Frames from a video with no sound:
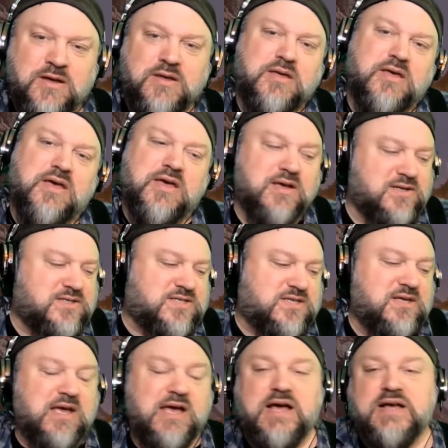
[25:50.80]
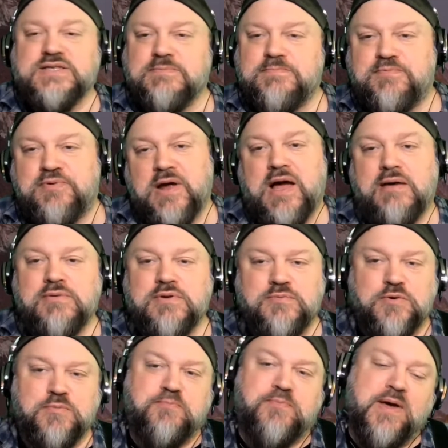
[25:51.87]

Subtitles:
Yeah, she has a problem with